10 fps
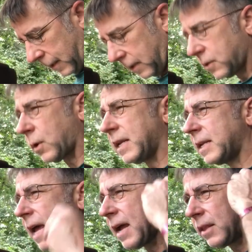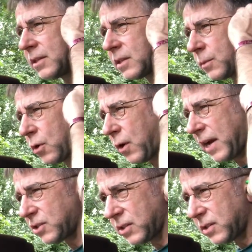So I did dial in some
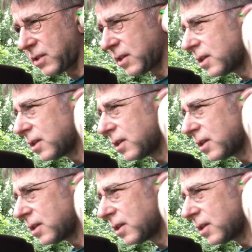corrections.